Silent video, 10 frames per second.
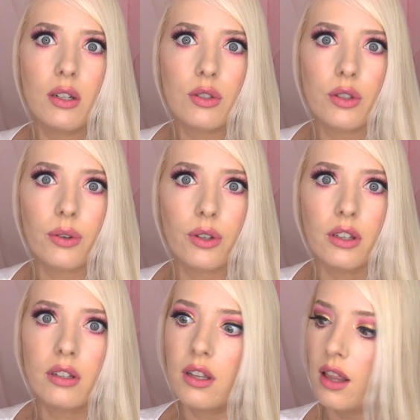So
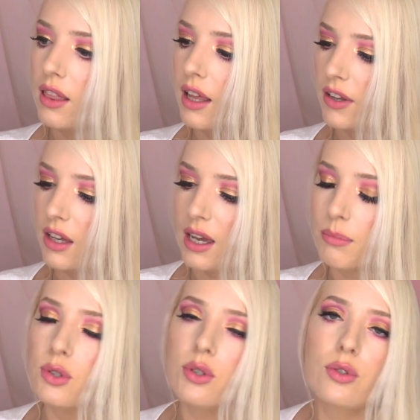good. Love it.
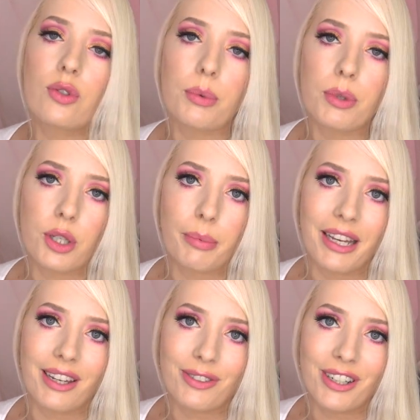I'm super, super
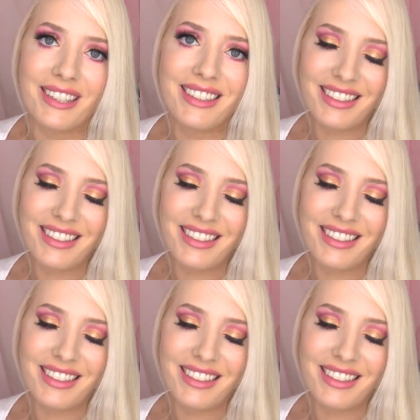here for it.